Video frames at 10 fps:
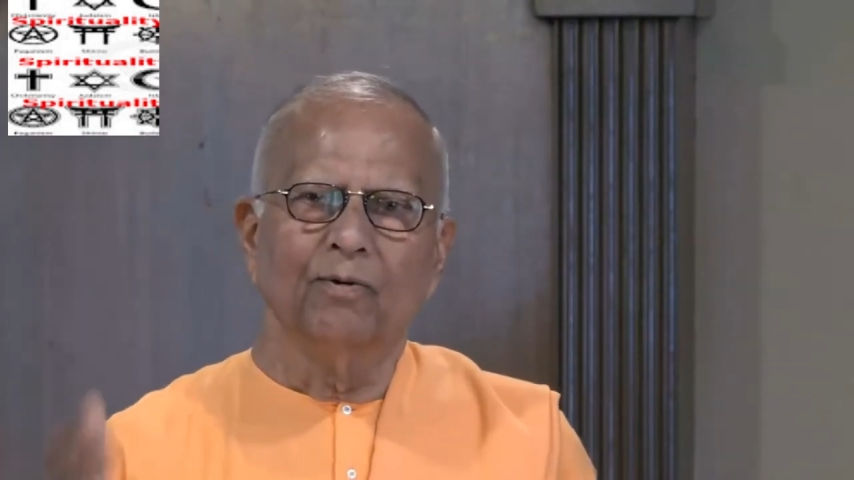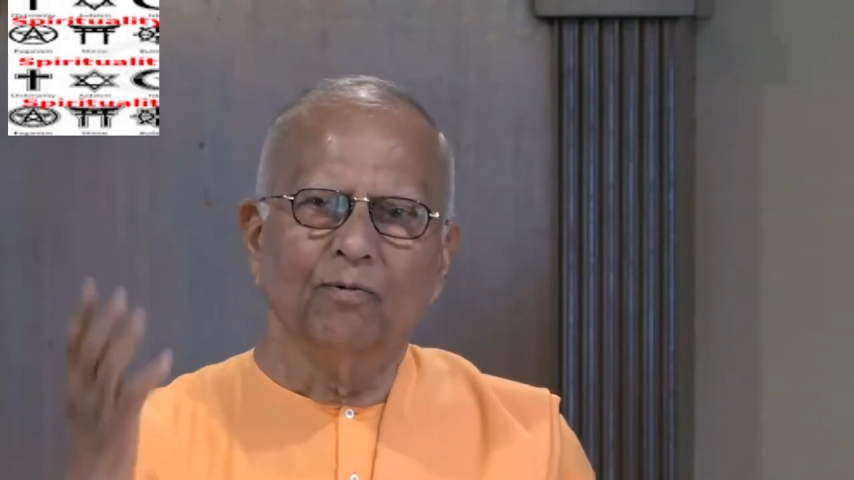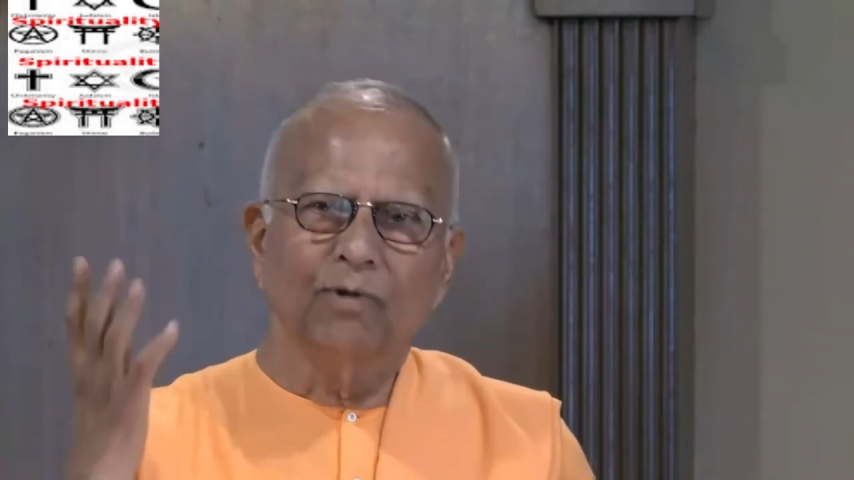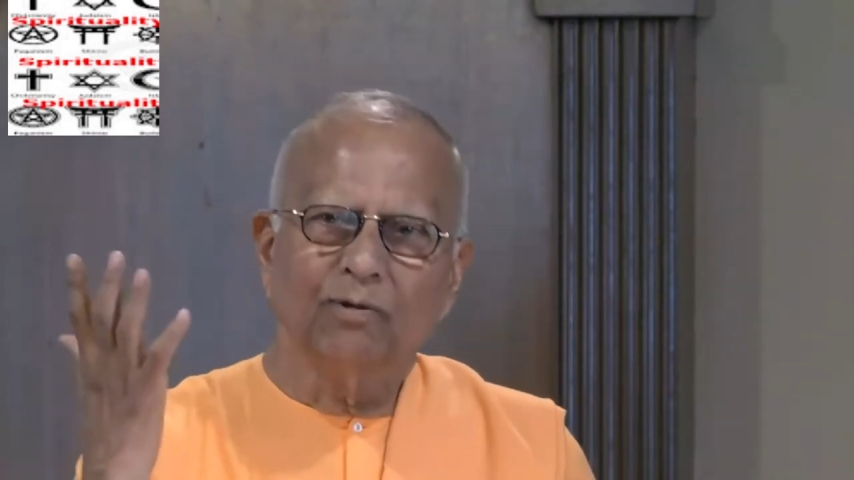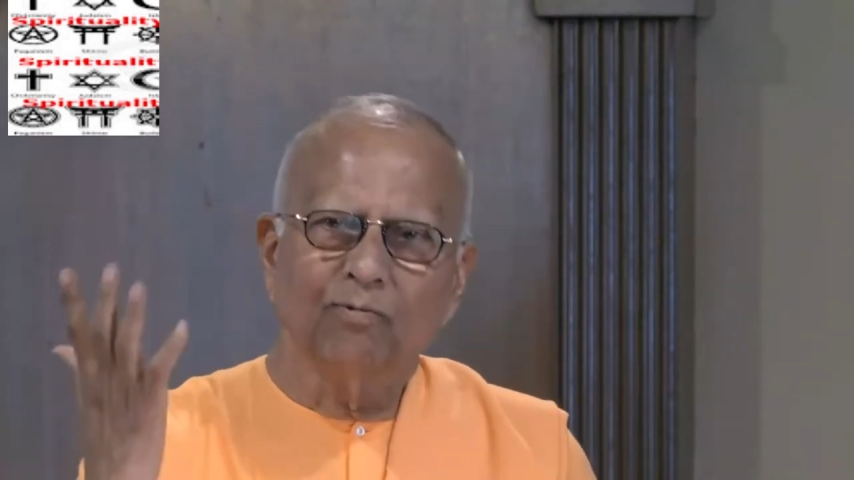
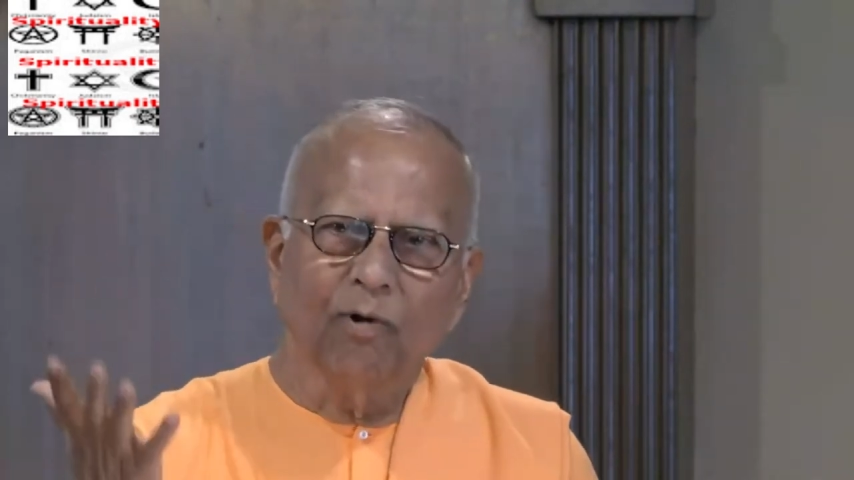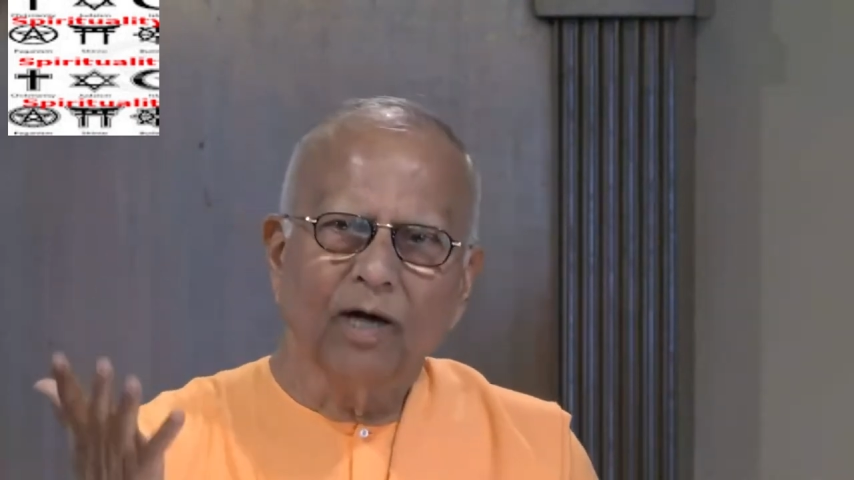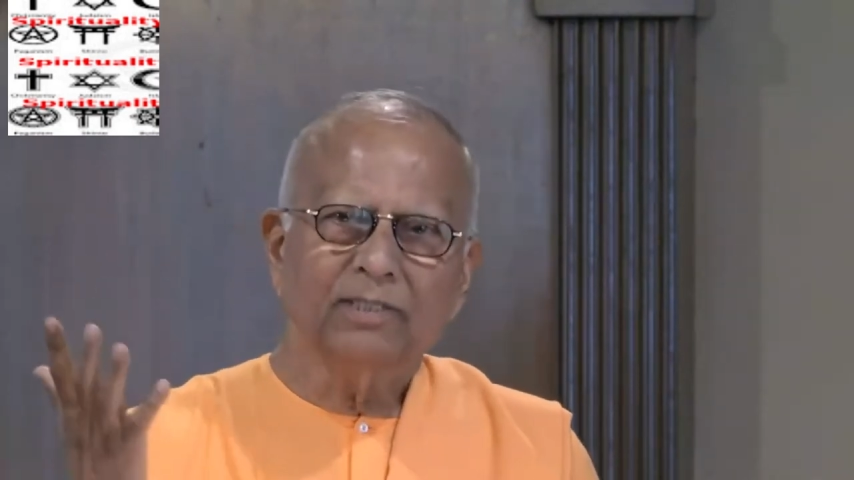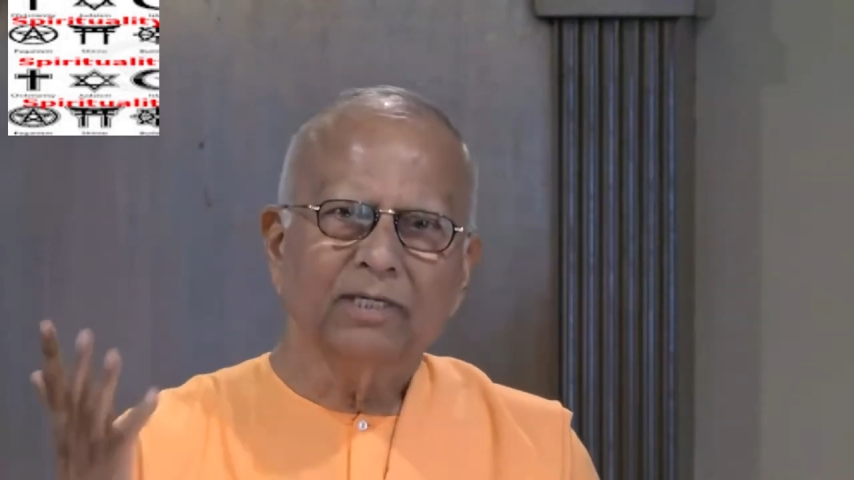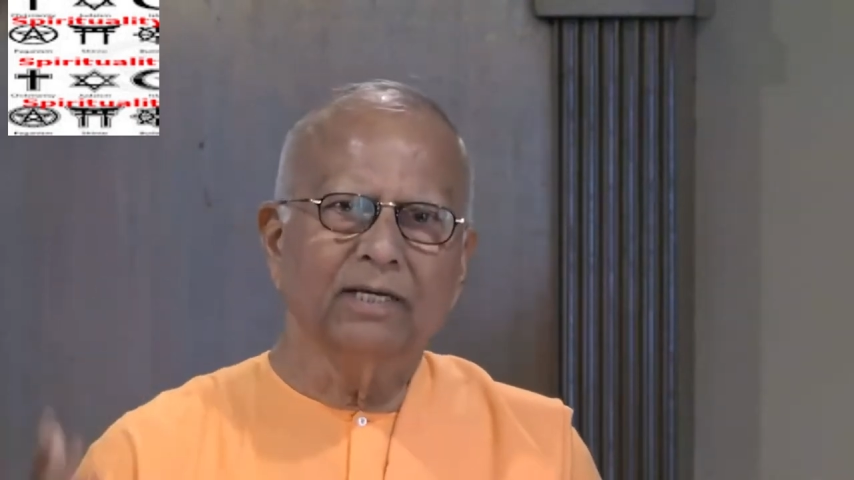We are
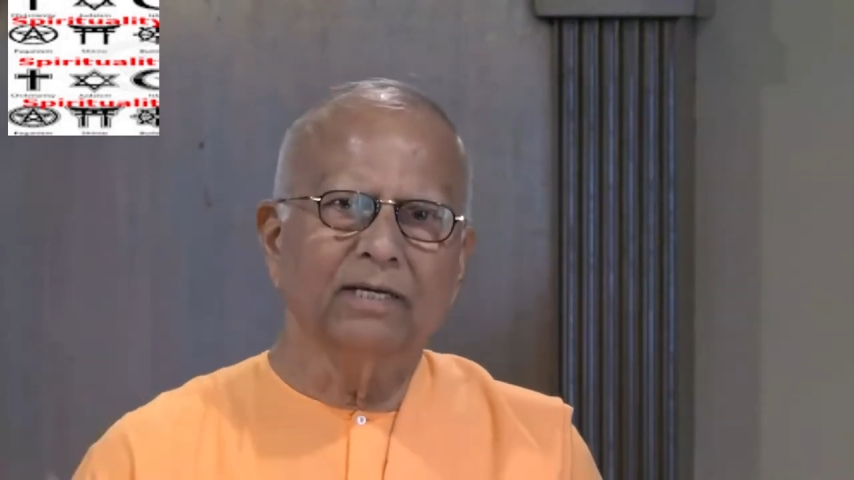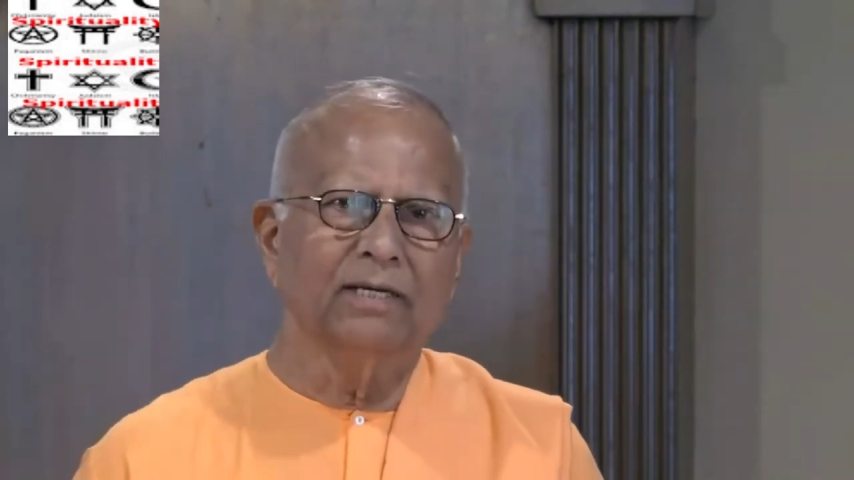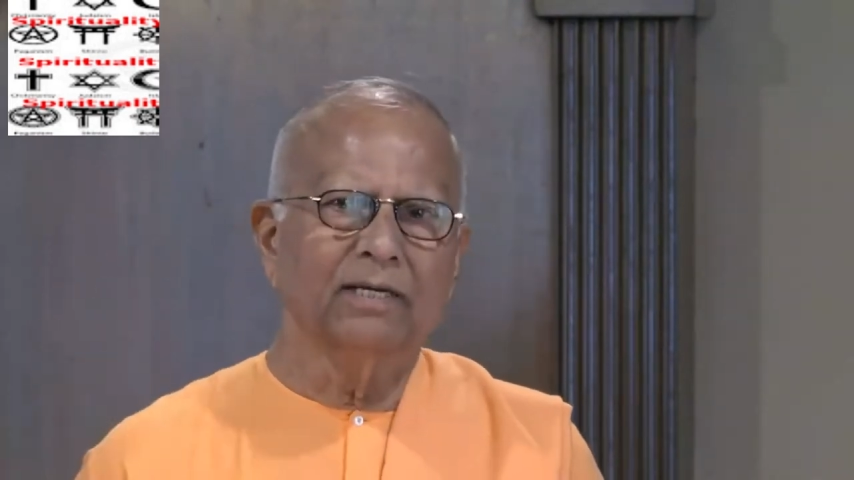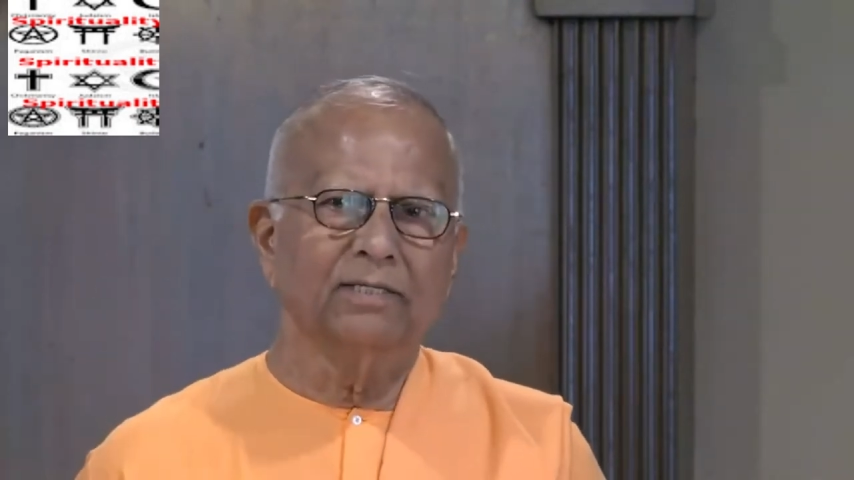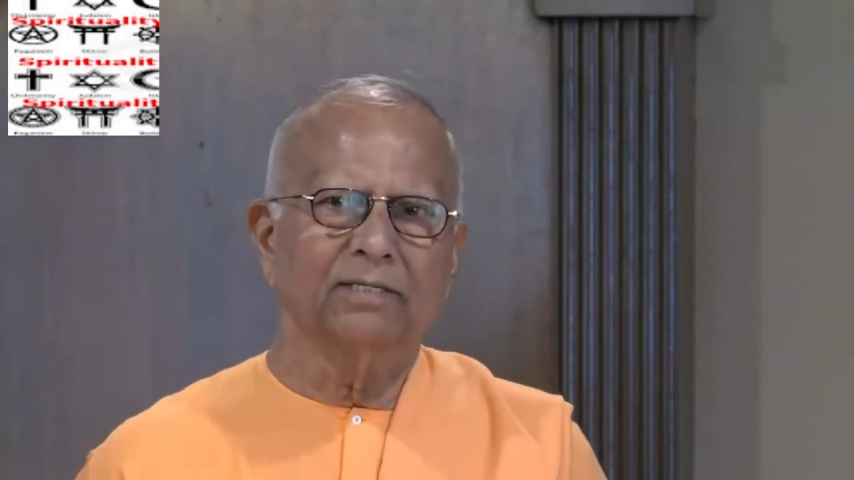watching
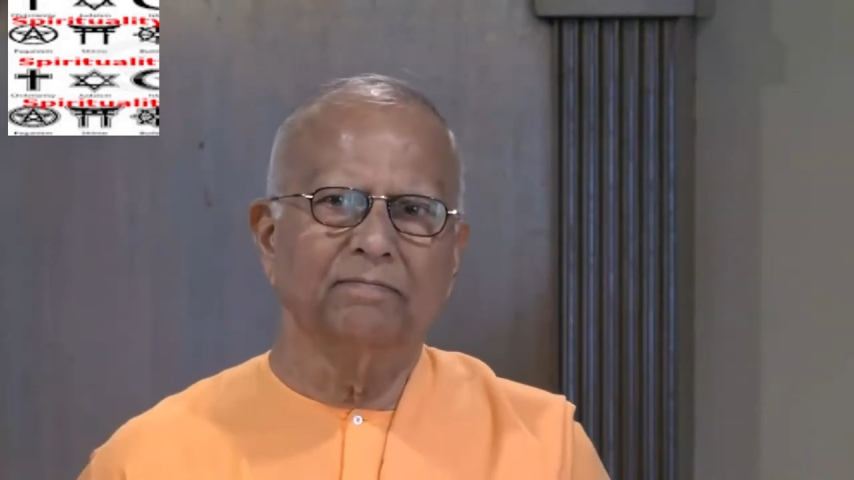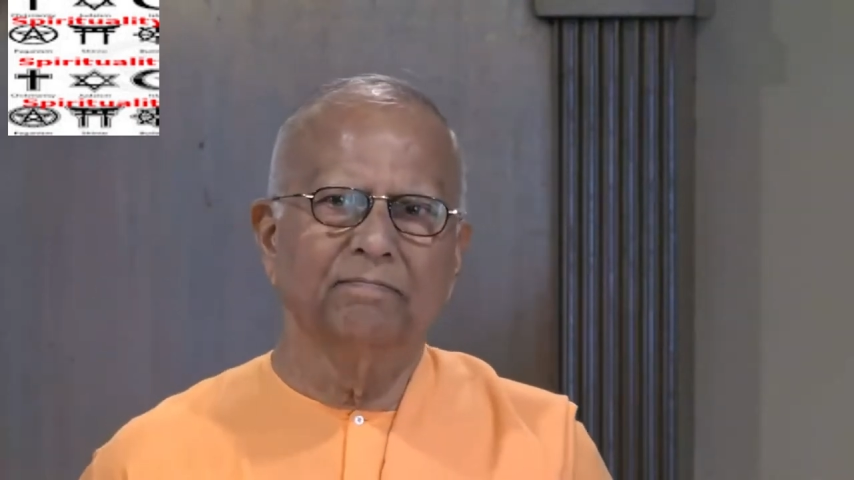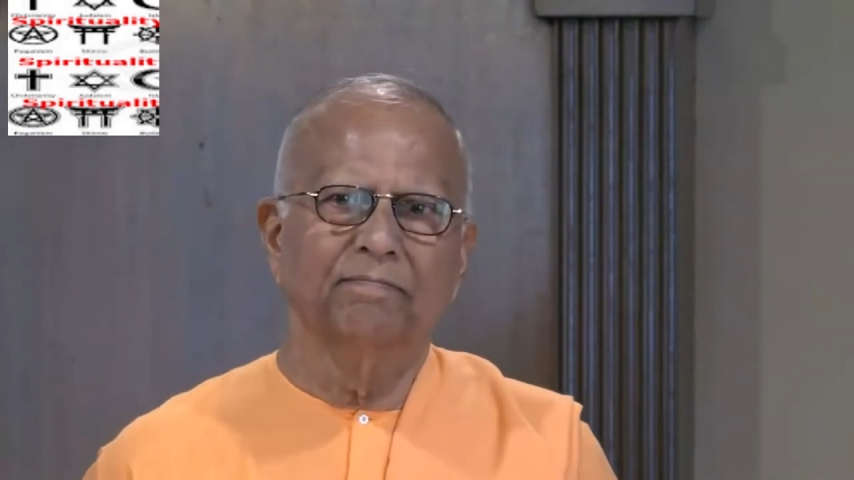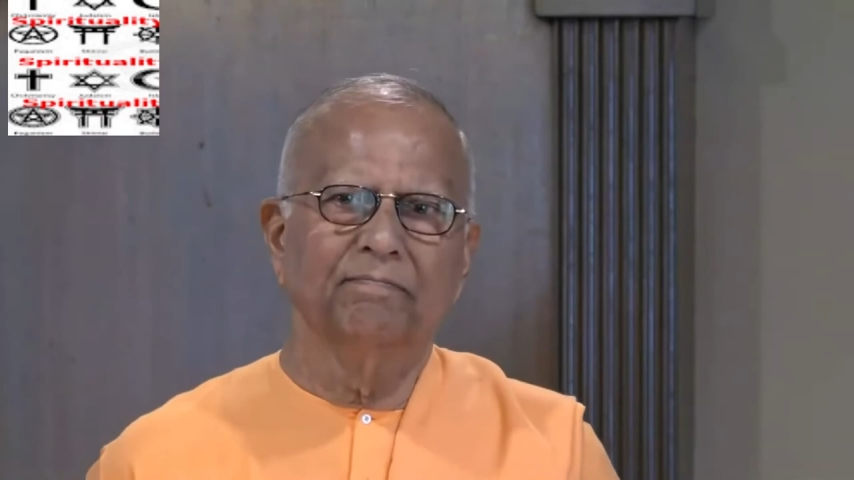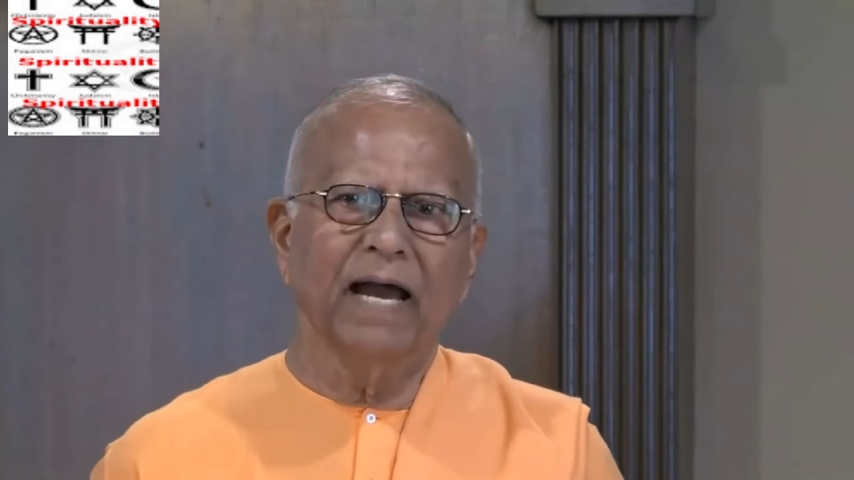his
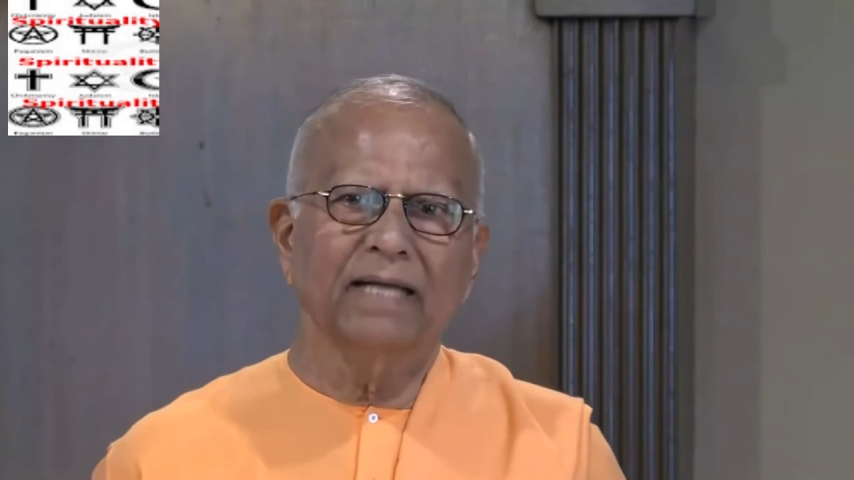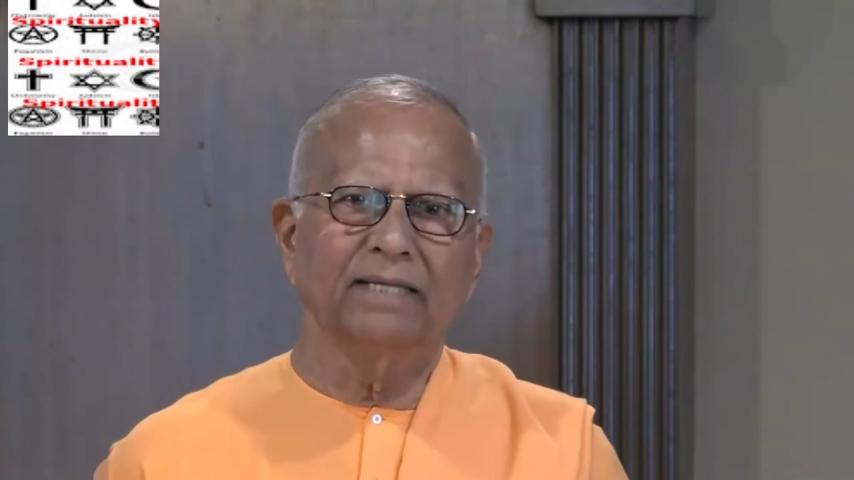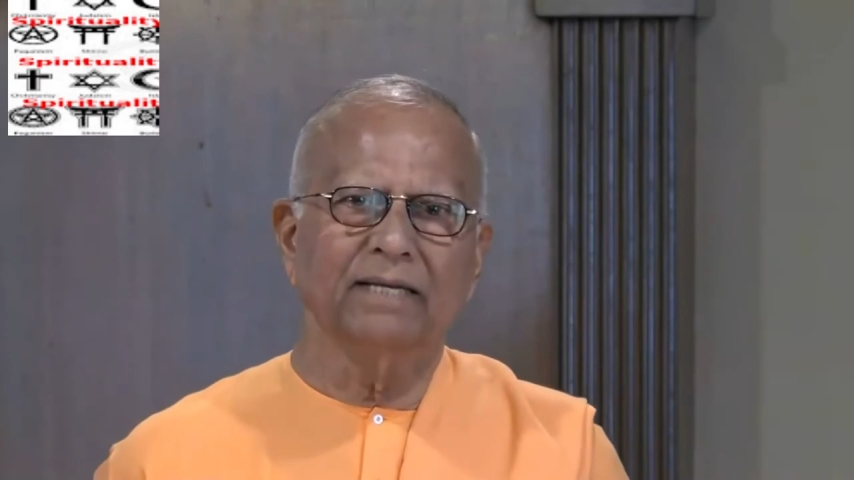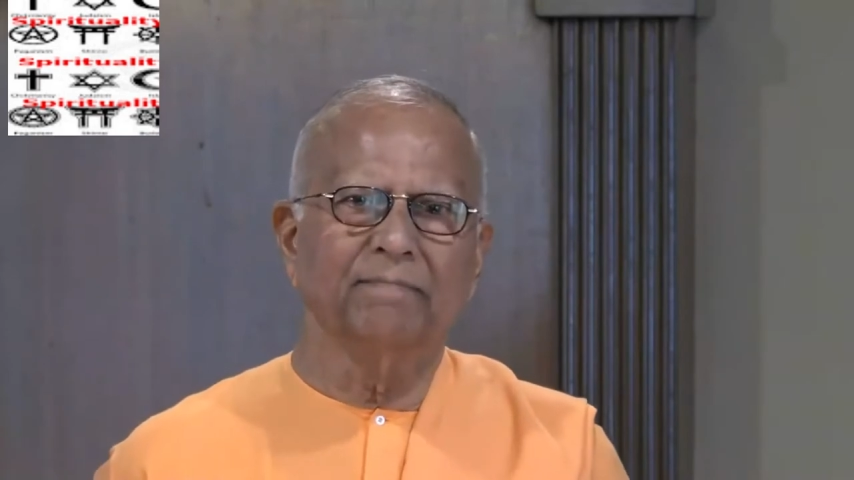magic,